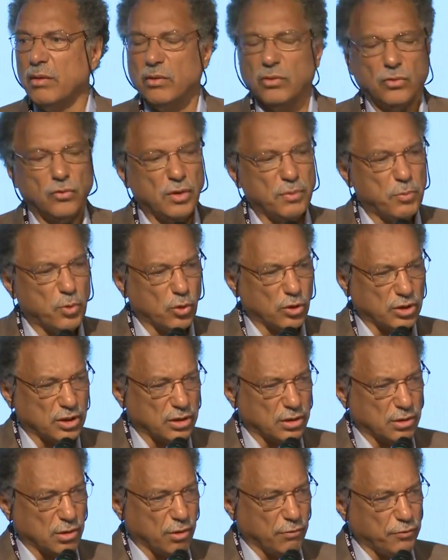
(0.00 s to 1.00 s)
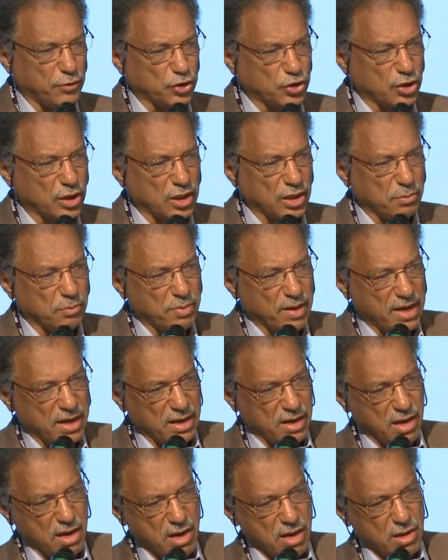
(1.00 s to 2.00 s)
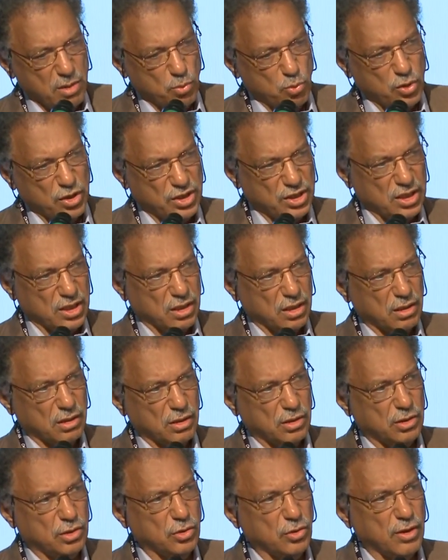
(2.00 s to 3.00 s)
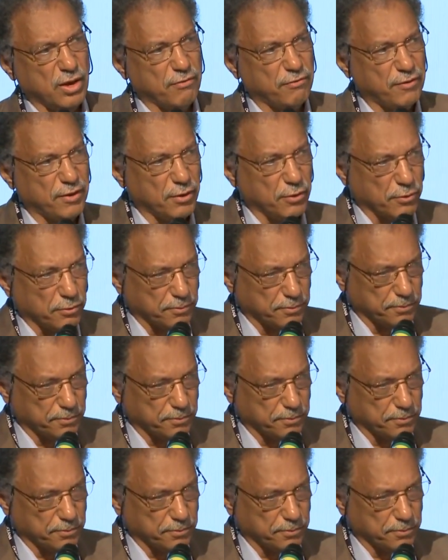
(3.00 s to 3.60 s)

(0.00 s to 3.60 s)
reported officially by Brazil to FAO.